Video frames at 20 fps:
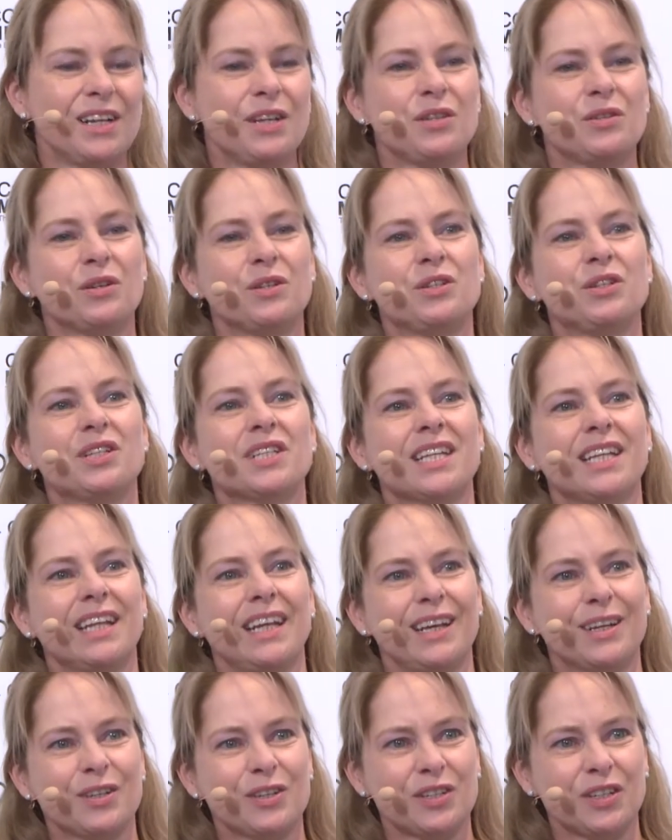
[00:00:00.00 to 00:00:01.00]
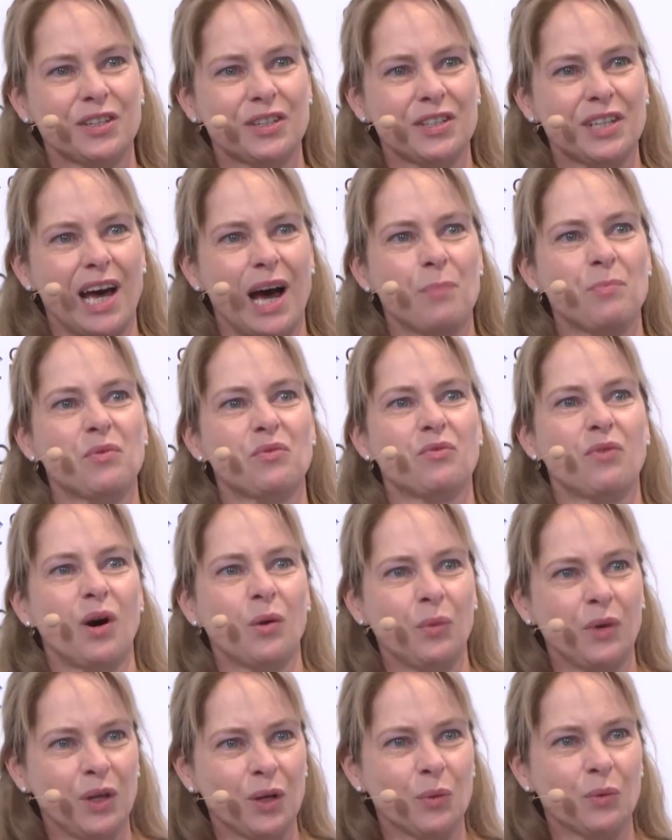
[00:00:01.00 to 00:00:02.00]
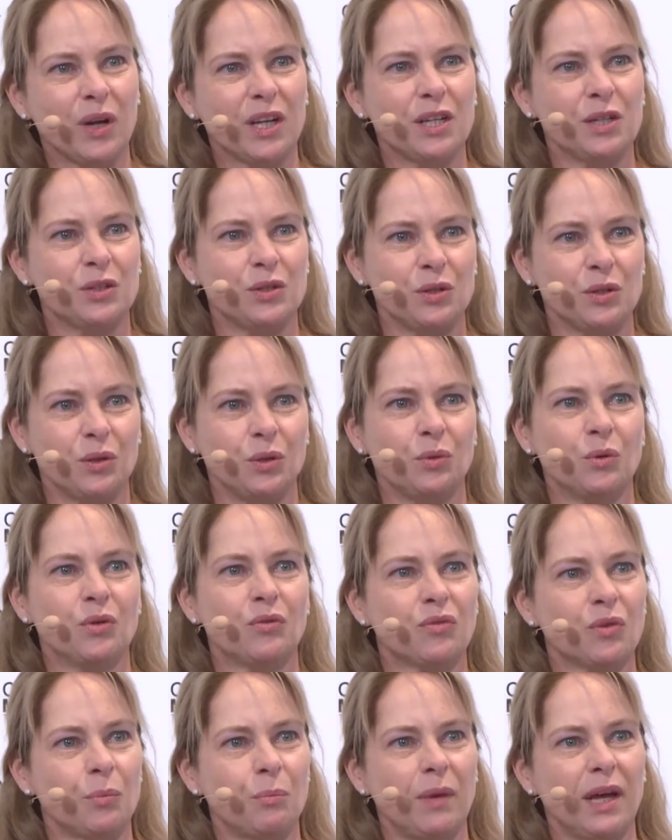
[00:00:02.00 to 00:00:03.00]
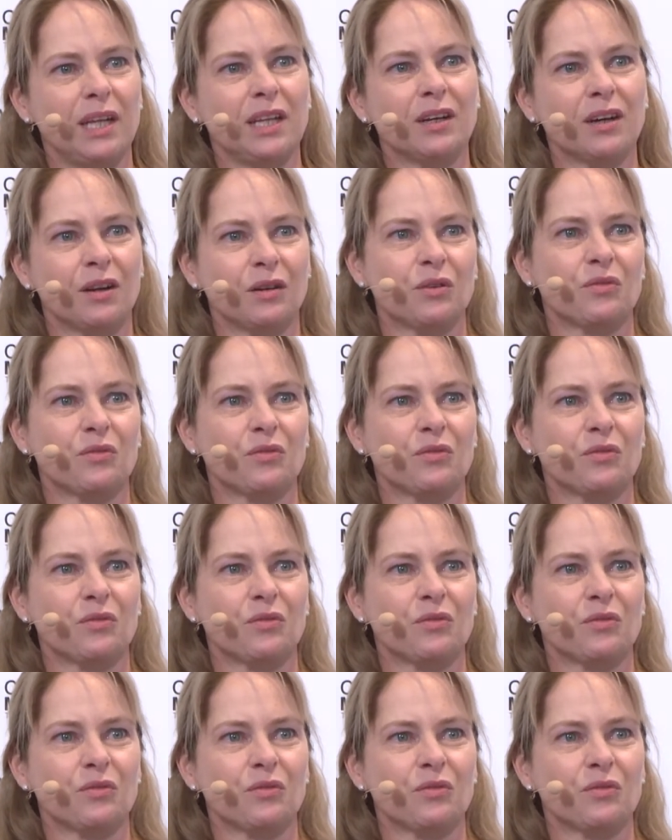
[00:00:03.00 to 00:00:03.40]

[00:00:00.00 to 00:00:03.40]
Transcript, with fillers: So just layers on top of what we already do for many other